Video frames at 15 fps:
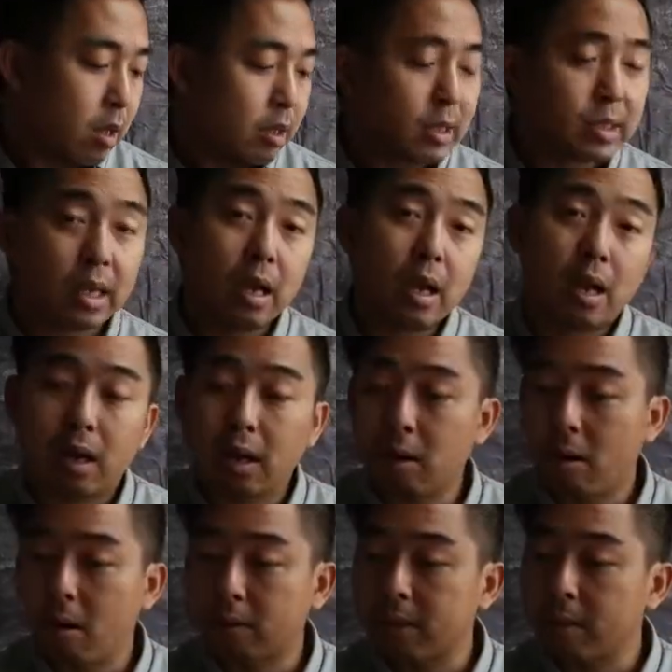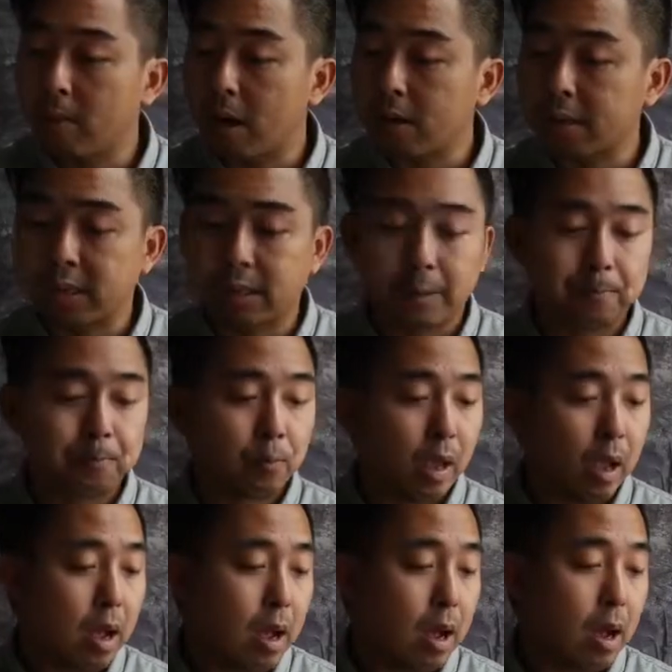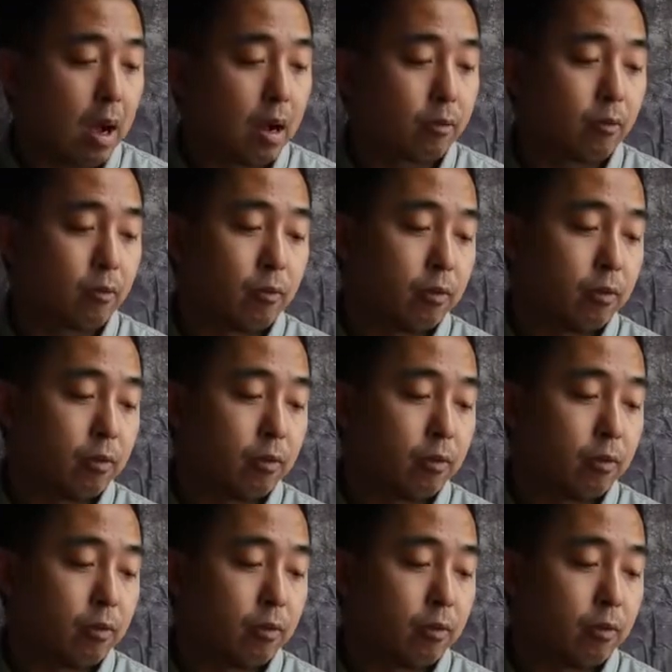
This uh Octa box. Uh,